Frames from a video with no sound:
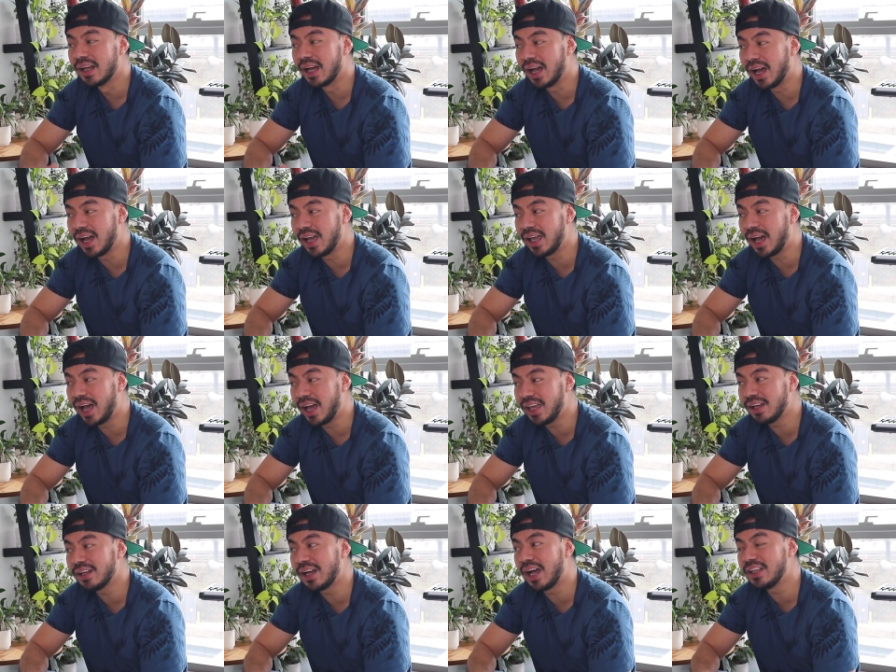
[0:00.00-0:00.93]
I,
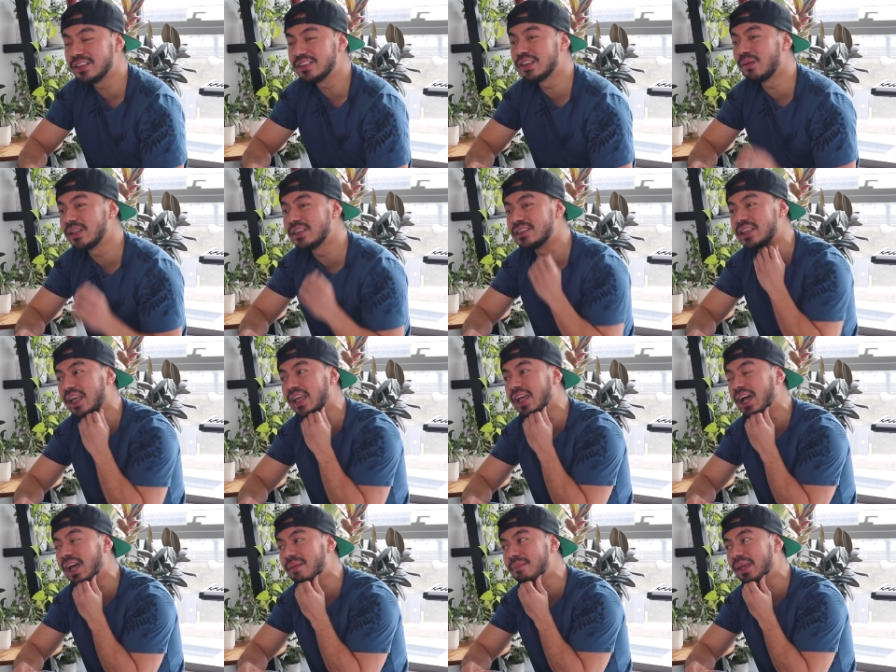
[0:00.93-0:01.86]
I, I used to always
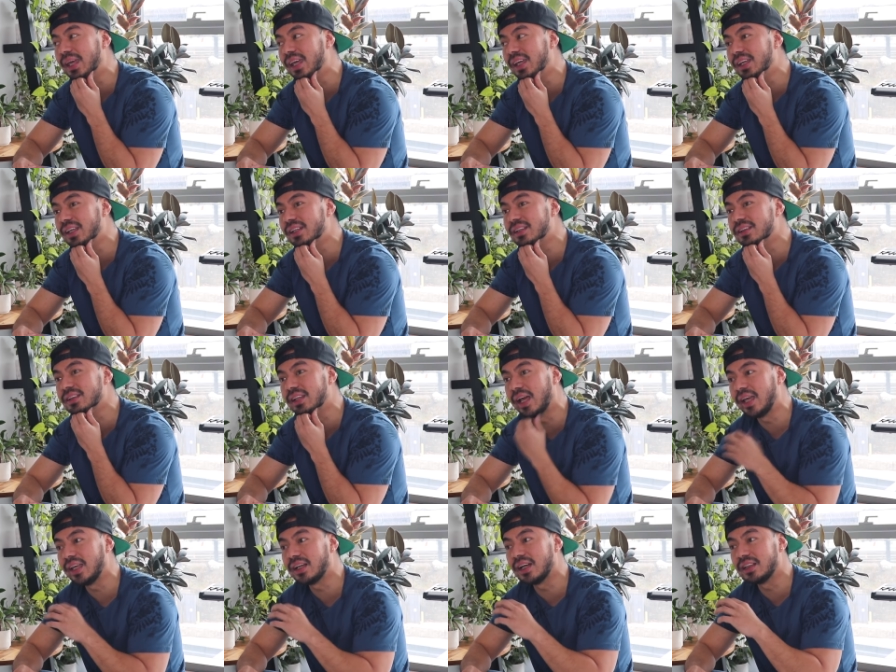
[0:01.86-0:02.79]
say I may like